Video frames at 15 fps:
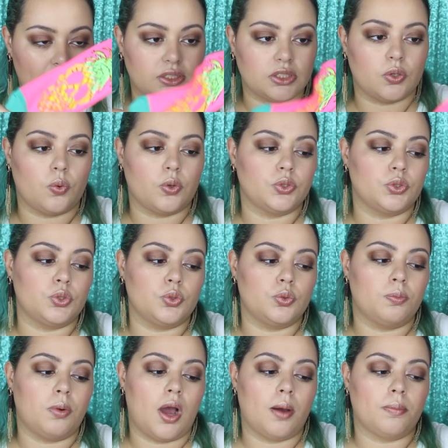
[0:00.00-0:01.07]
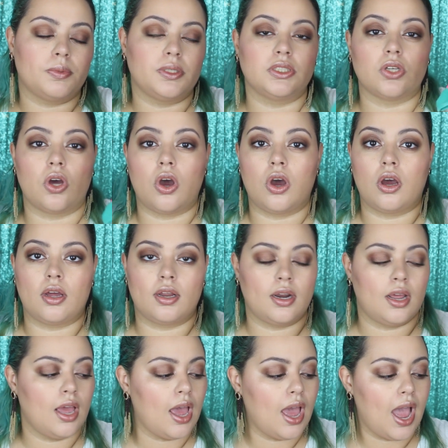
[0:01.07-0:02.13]
actually going to pop these
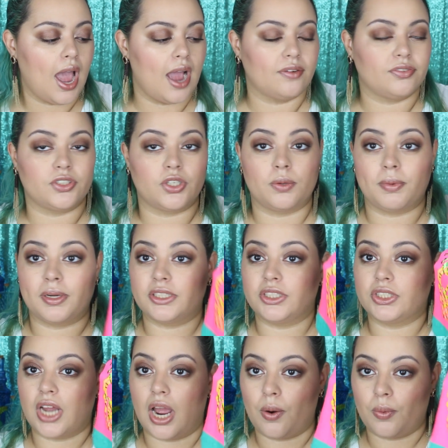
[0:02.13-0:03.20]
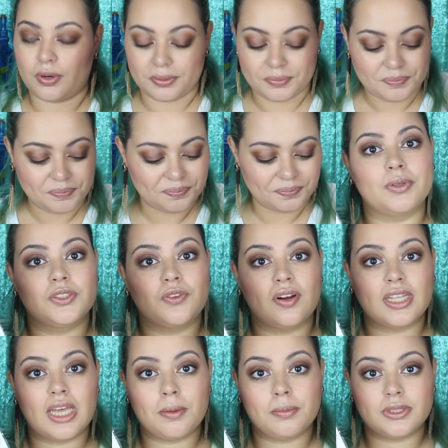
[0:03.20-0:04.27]
on after my shower. I was
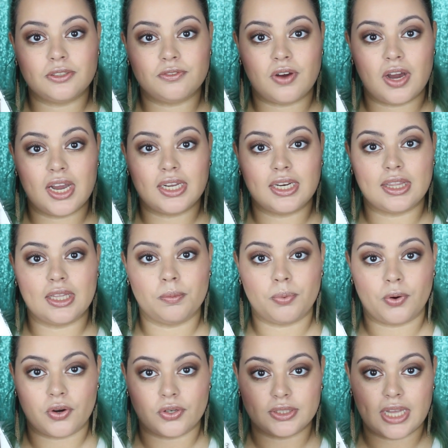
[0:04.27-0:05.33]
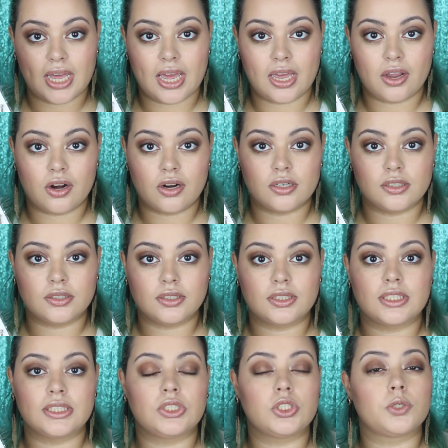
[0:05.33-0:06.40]
finally able to find the purse hangers.
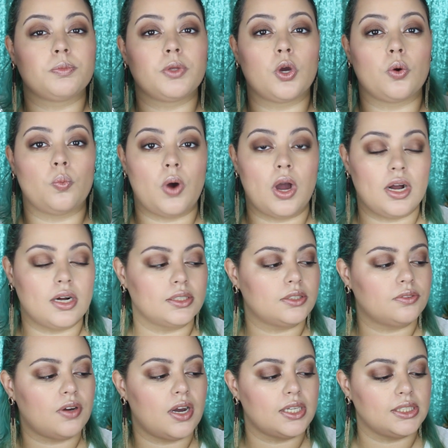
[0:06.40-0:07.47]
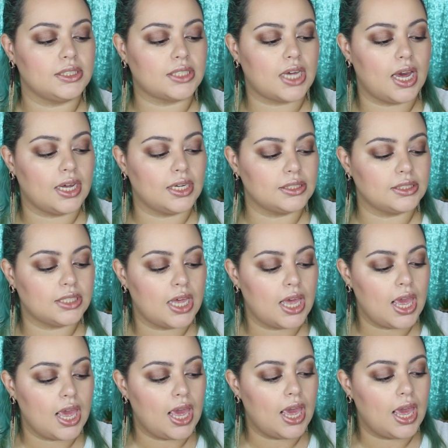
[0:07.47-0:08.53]
It took me a while to find these guys.
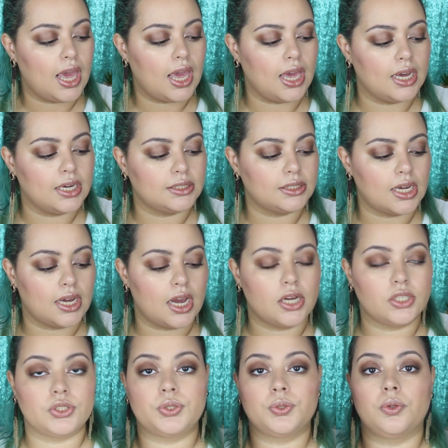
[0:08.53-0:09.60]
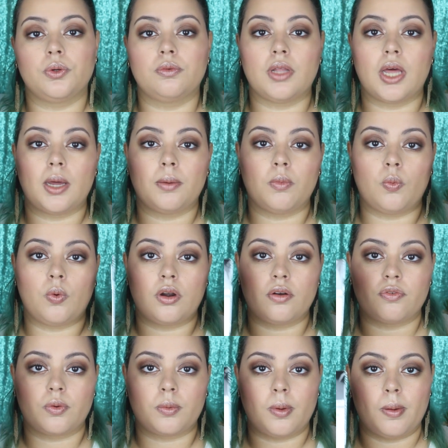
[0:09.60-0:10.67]
And I got two of them. One
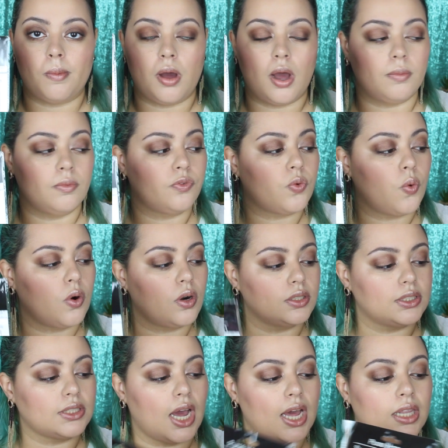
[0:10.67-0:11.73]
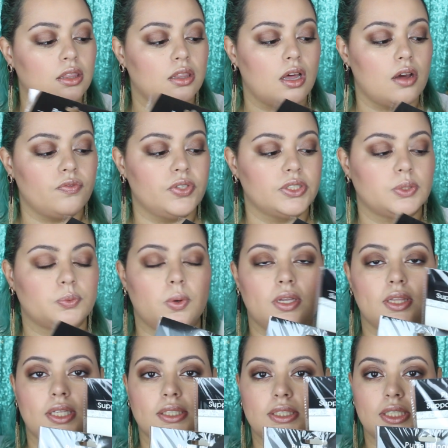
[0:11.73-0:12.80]
for my mom, of course. I love this
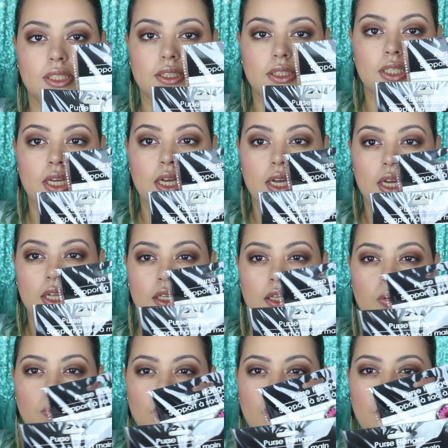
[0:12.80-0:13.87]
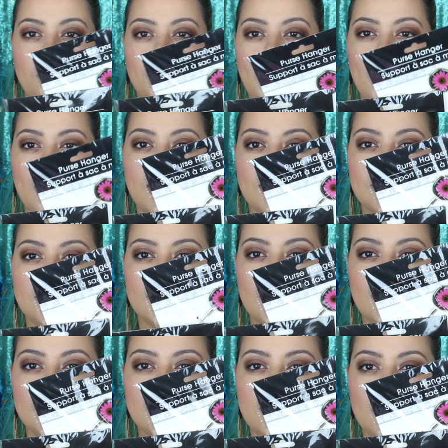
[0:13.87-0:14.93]
one. This is like with a pink
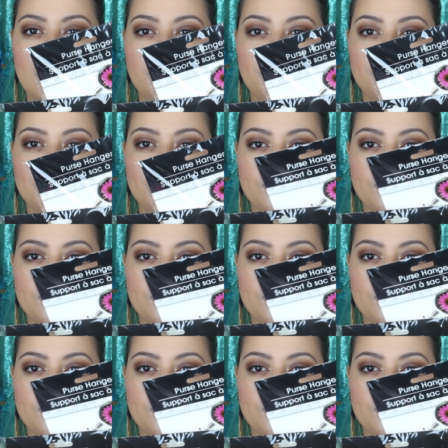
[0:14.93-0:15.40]
daisy.